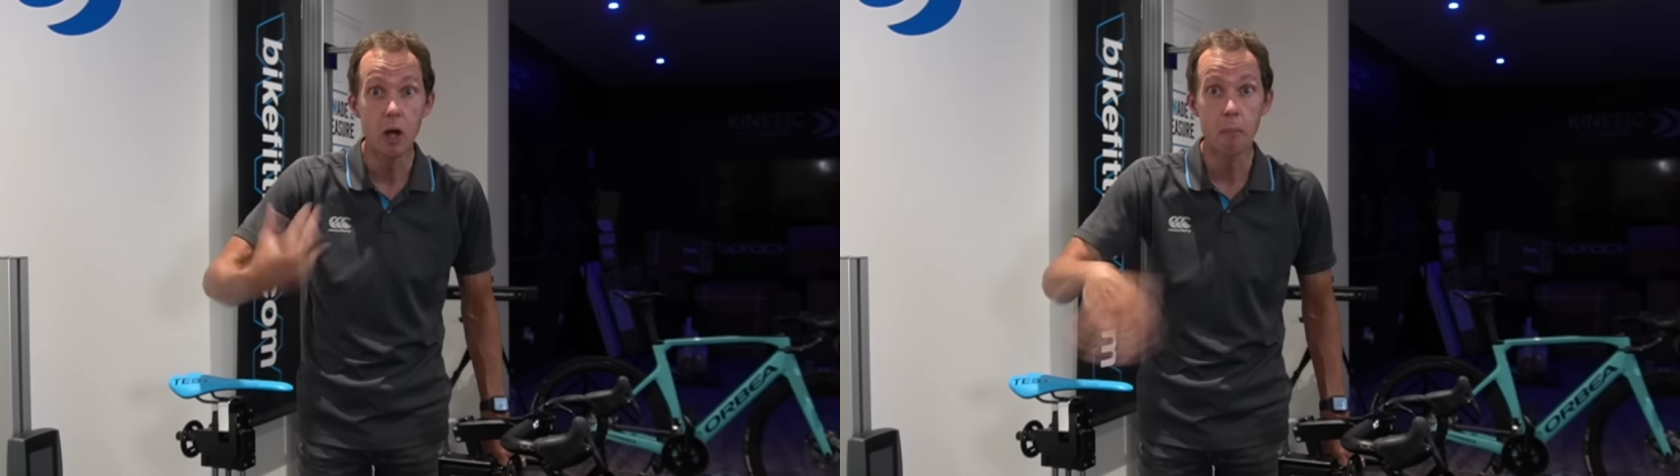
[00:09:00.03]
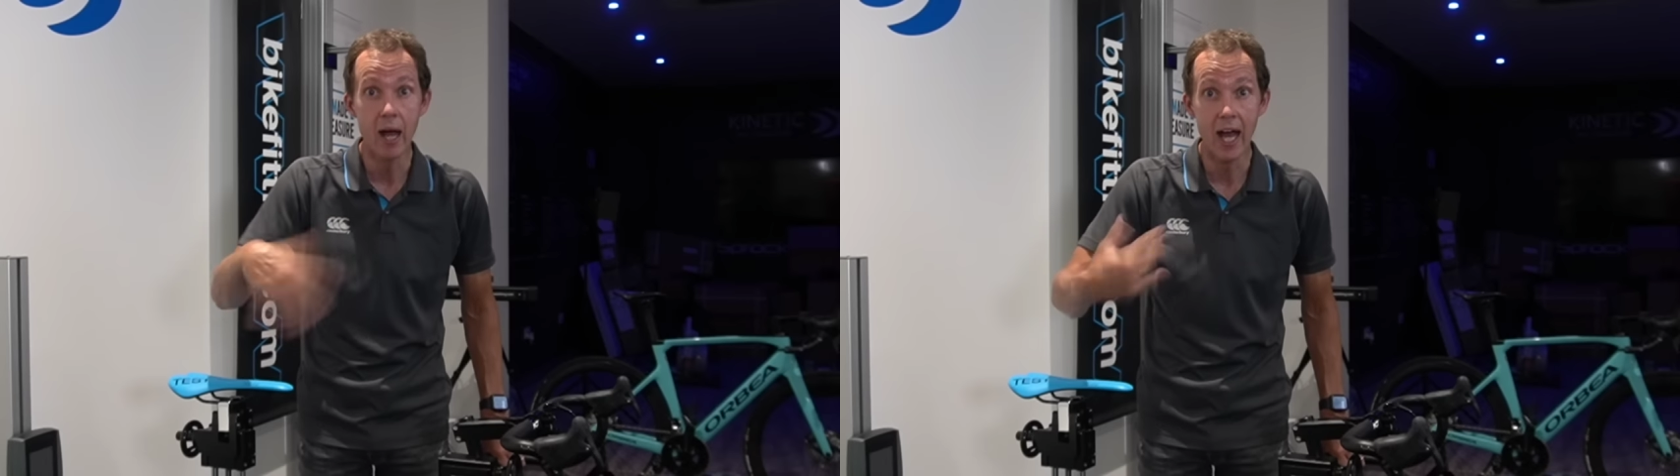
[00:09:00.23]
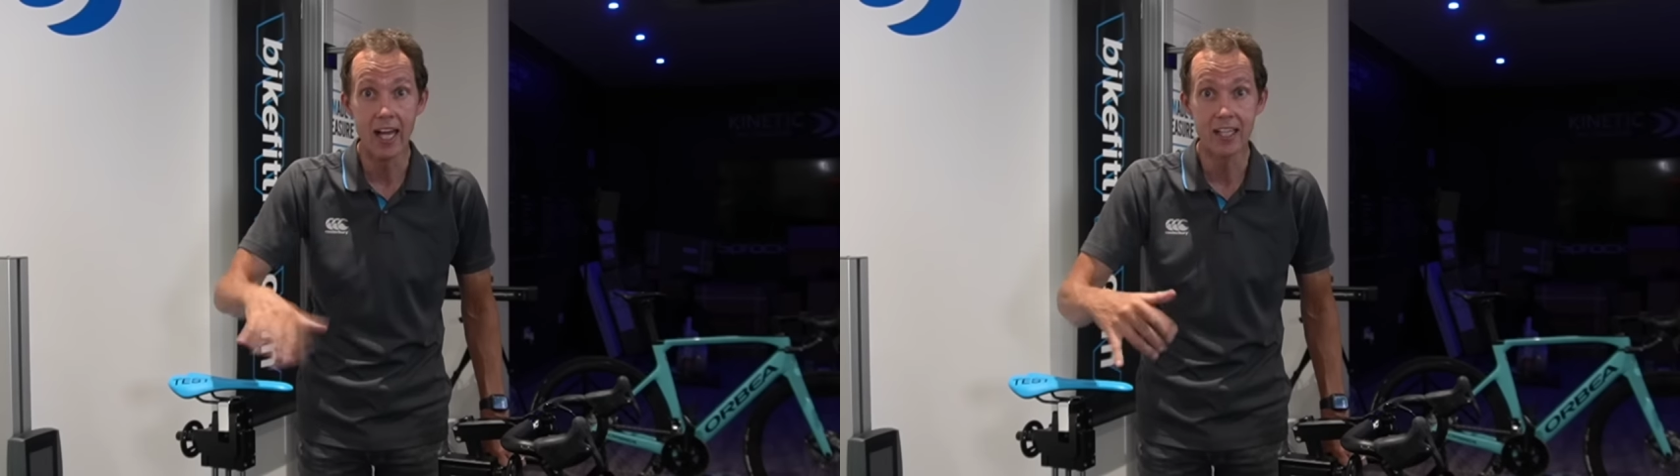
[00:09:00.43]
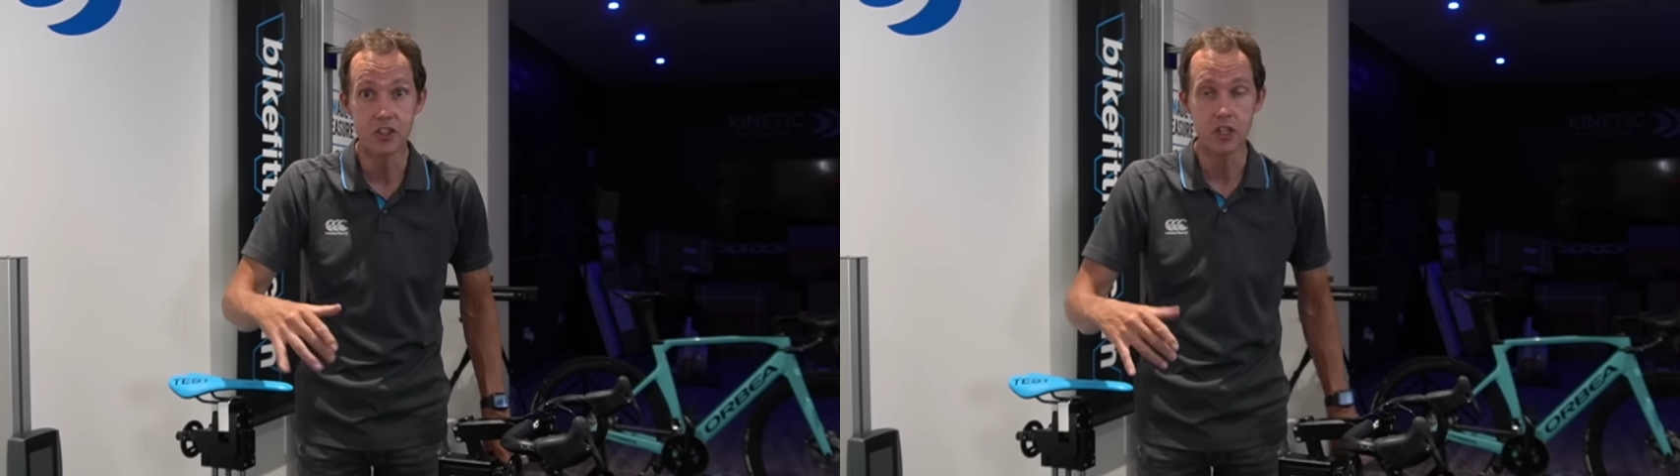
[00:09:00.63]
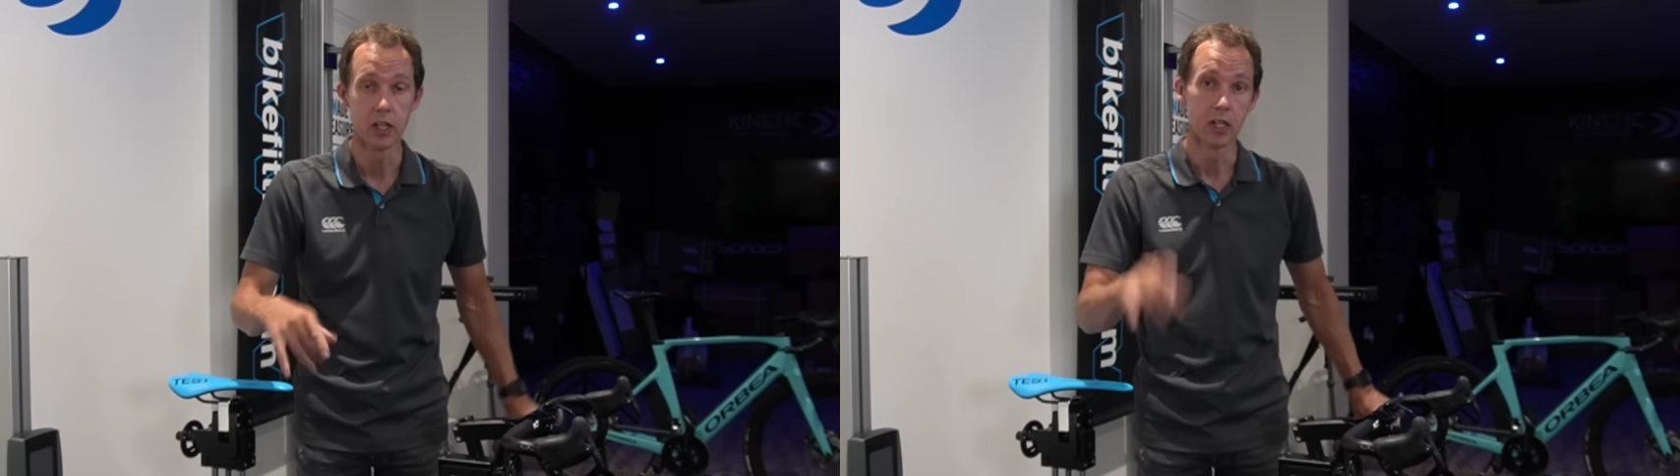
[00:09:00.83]
numb
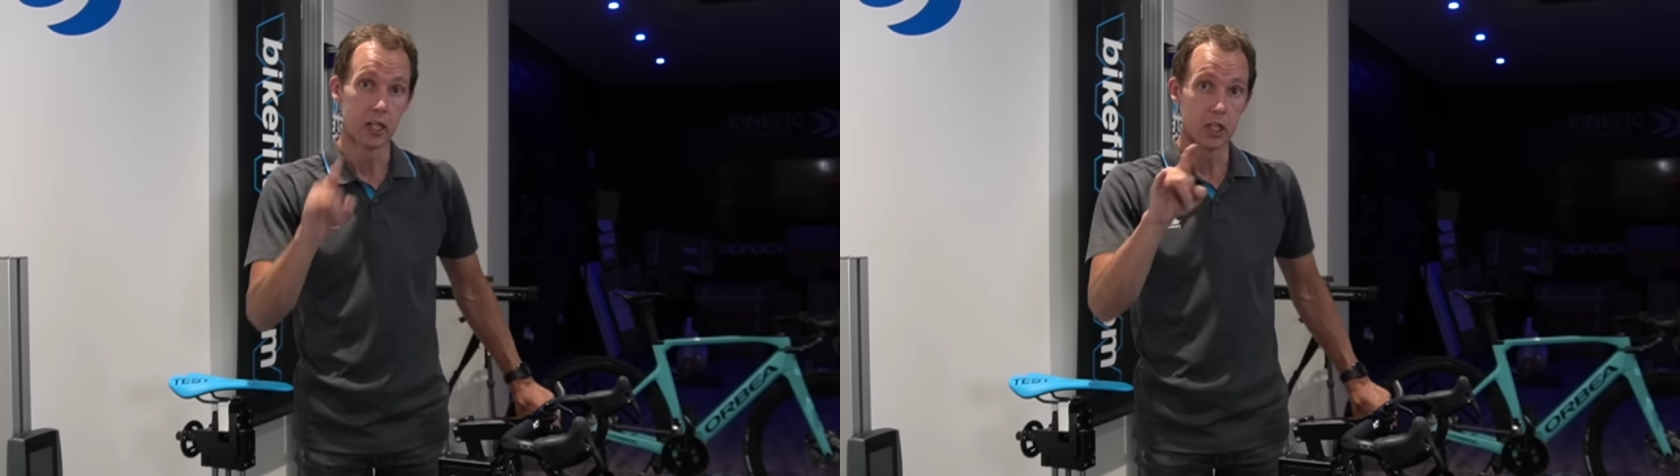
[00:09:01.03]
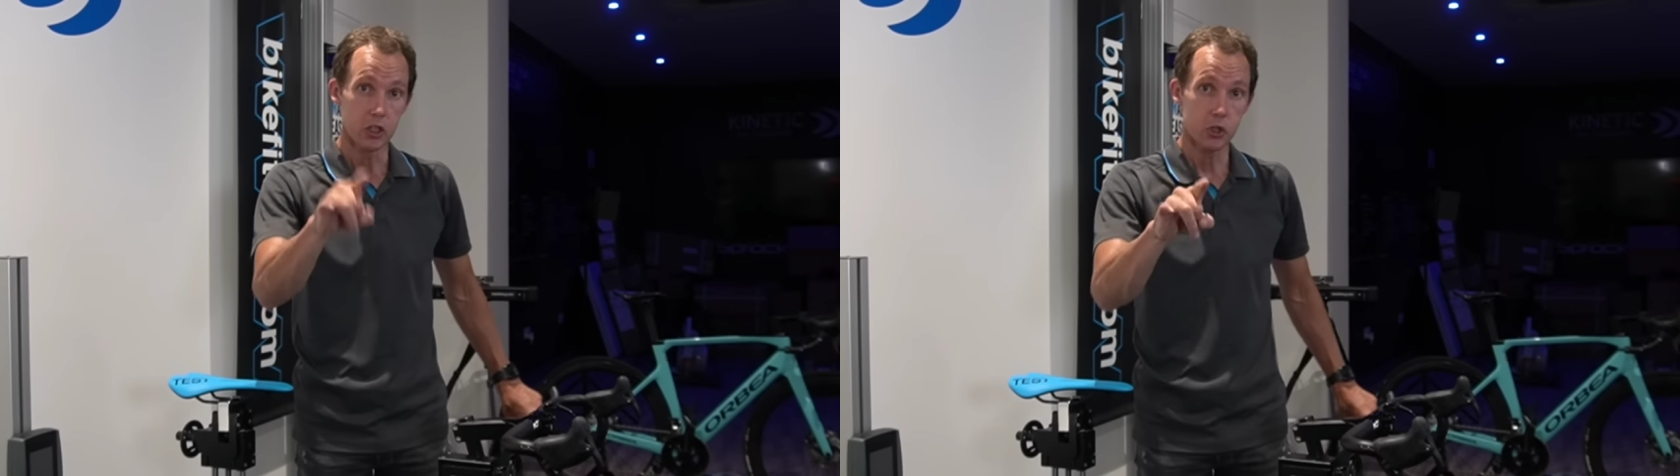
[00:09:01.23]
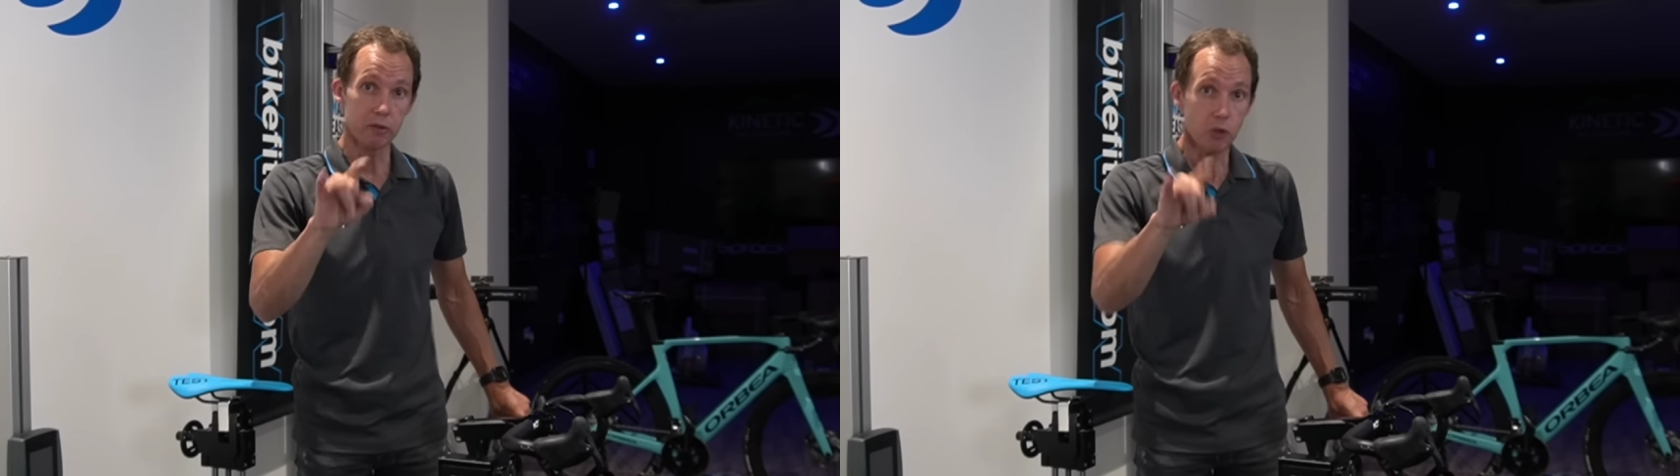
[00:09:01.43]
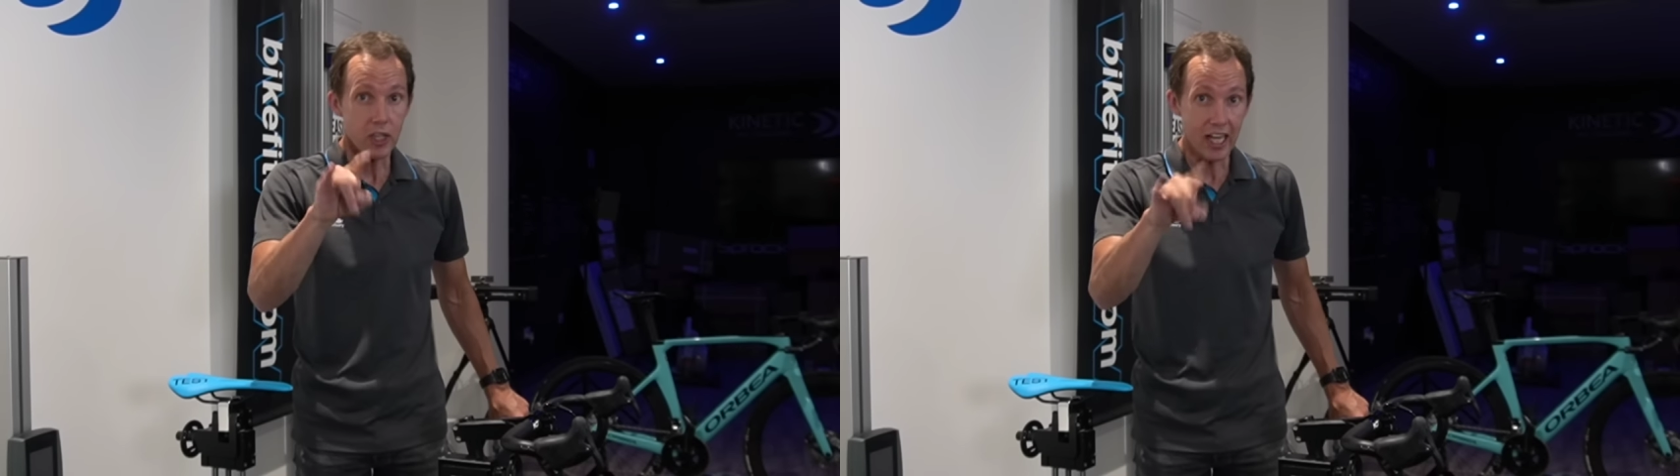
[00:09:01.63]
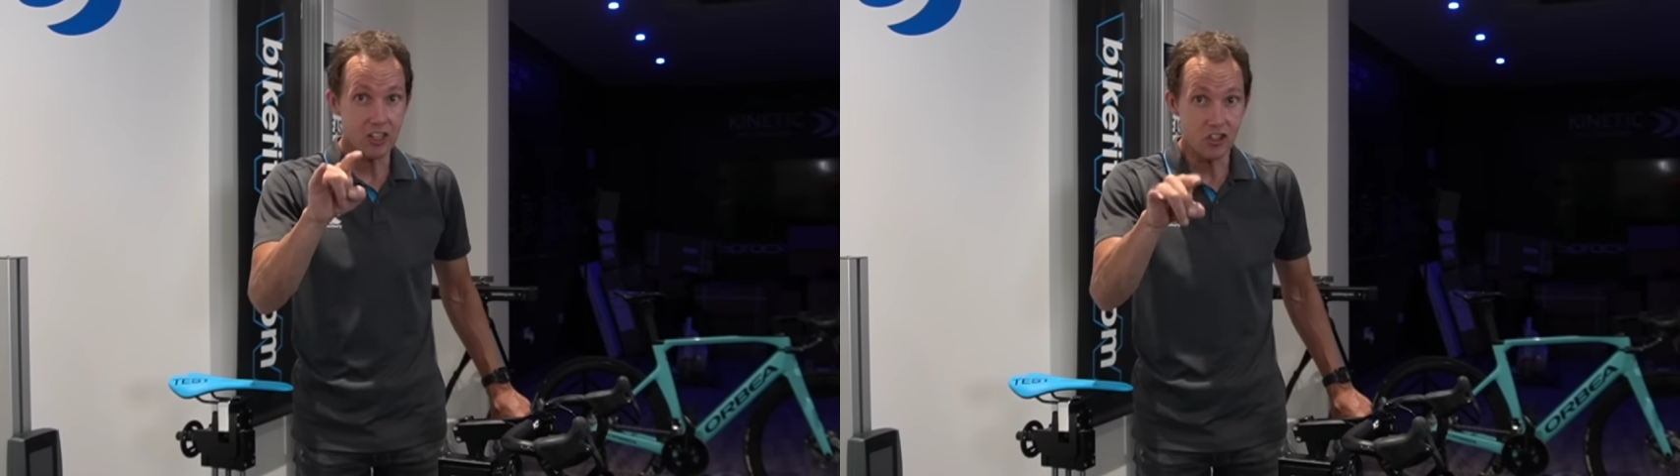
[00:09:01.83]
hands. So if you
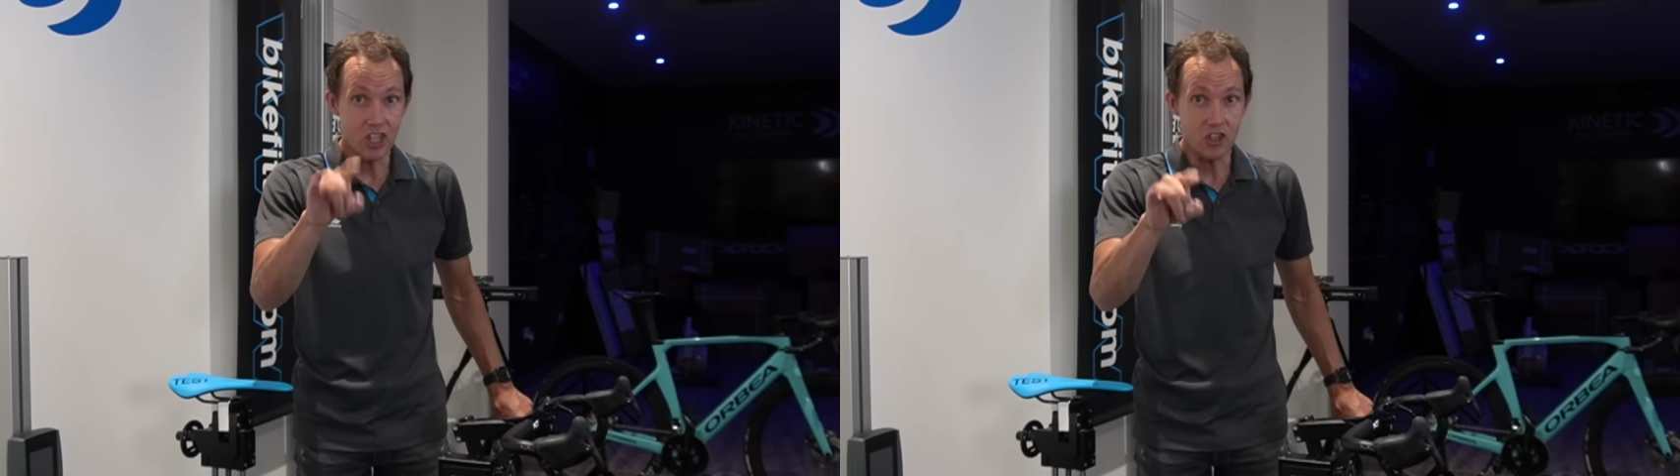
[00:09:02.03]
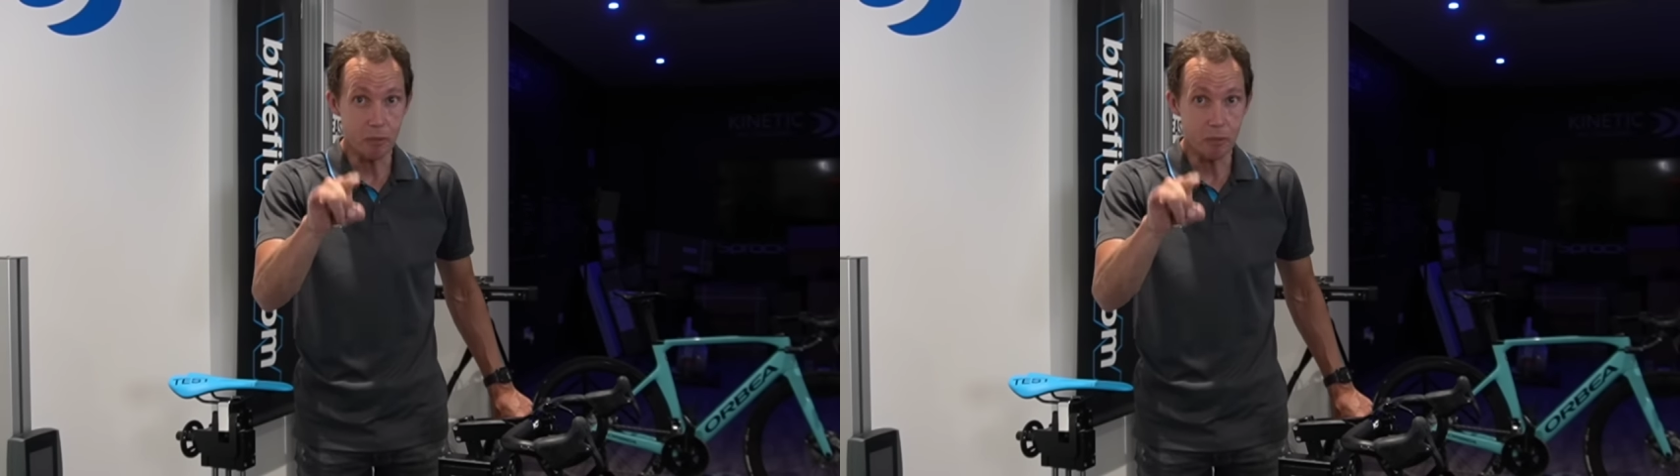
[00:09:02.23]
can't change